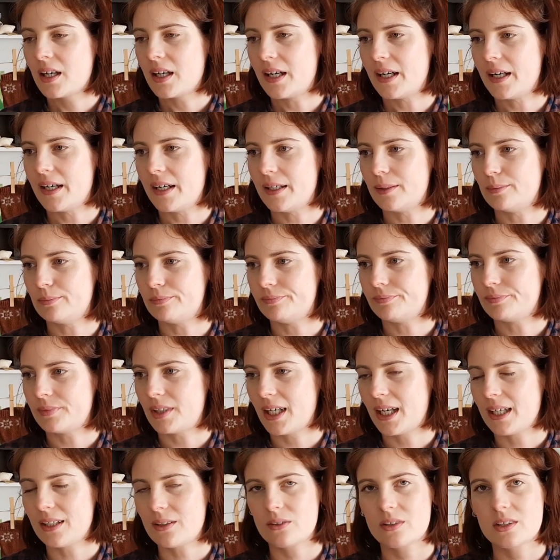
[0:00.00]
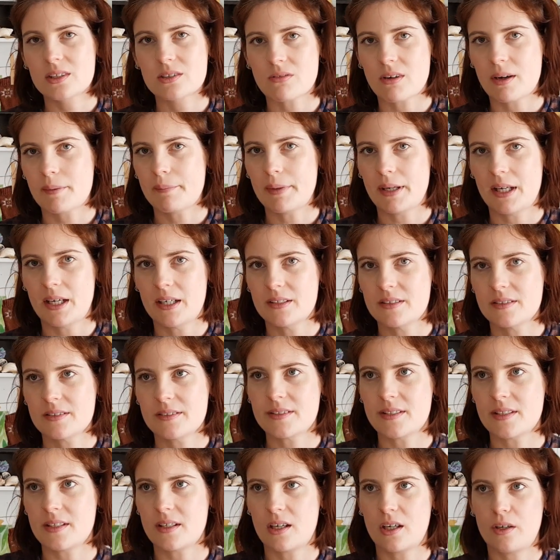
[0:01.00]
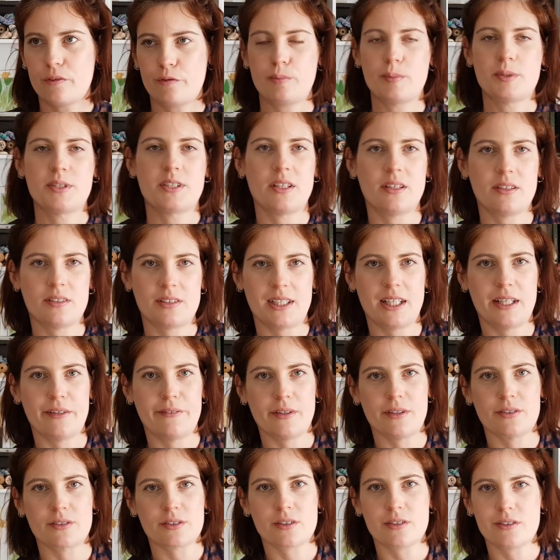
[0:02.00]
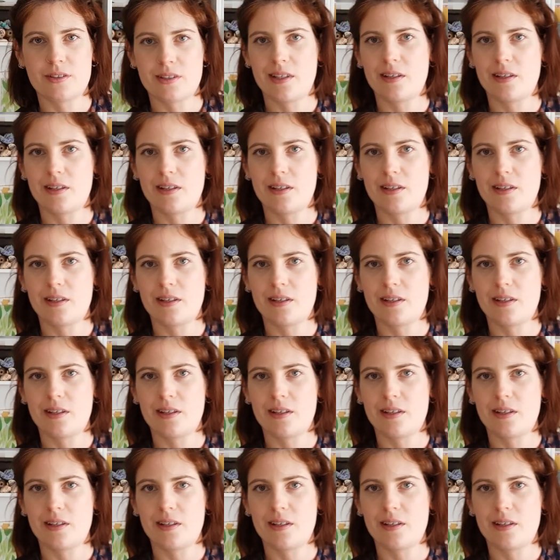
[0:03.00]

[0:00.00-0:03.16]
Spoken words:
I had all these grand plans that over maternity leave I was going to